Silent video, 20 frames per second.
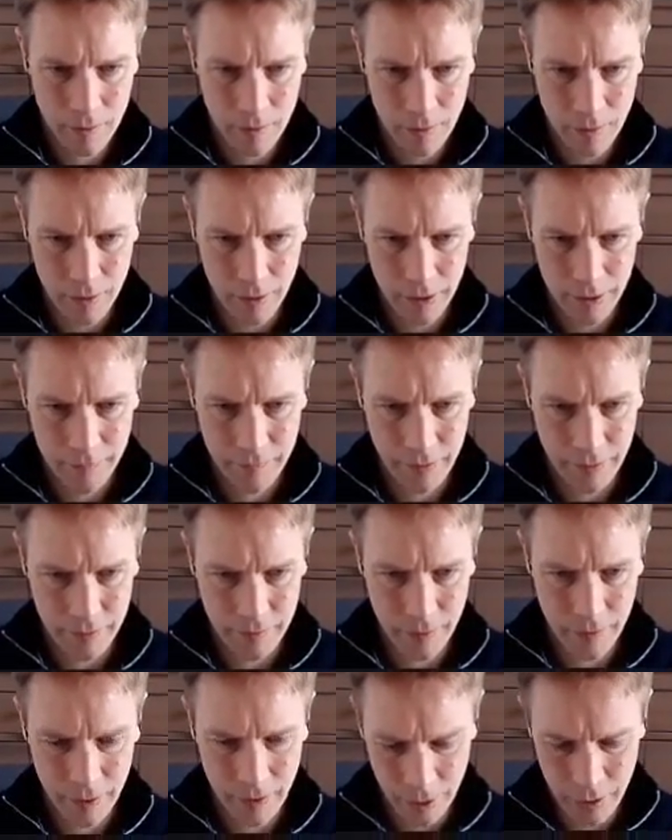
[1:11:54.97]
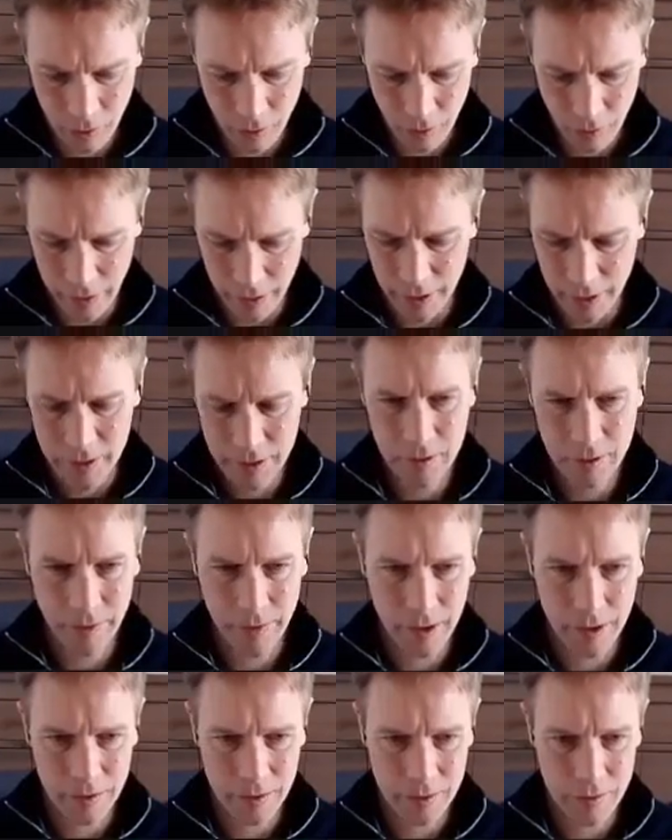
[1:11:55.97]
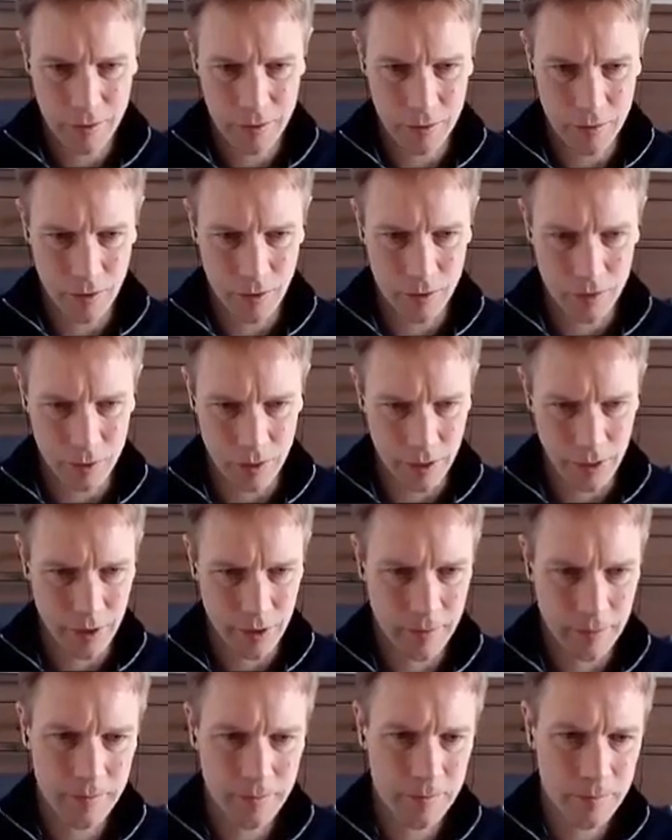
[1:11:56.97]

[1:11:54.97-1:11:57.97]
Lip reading: And in fact, we're ignoring this, so we can just do dot dot here